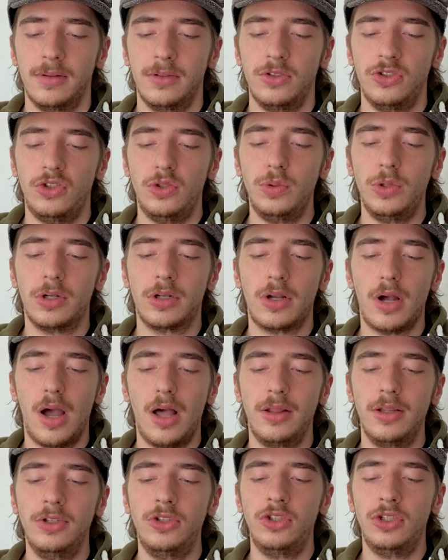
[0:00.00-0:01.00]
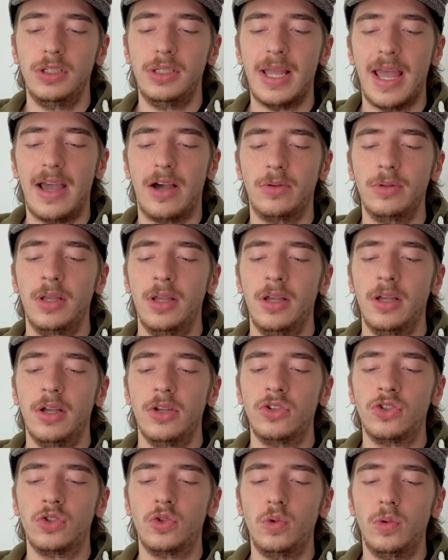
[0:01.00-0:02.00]
Junior college, noun,
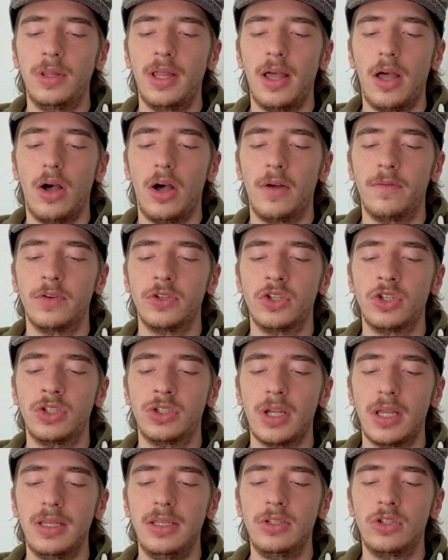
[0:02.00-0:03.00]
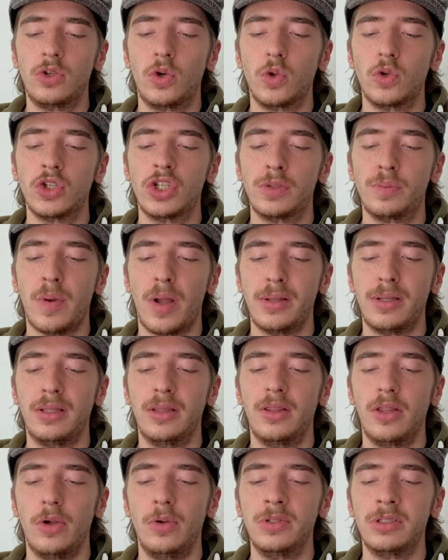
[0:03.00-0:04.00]
a school that offers studies corresponding
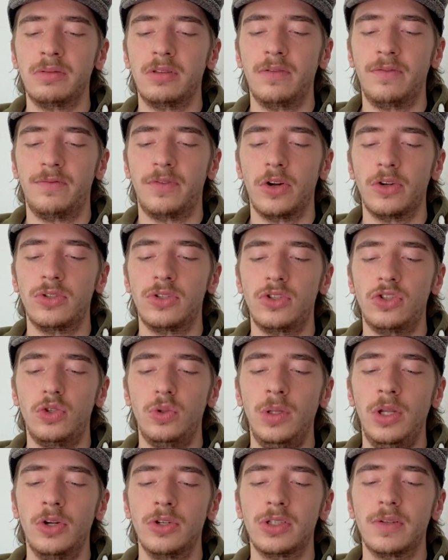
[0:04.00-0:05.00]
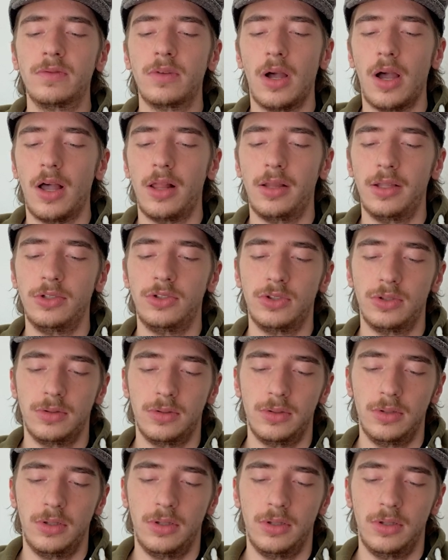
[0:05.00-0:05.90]
to those of the first 2 years of college.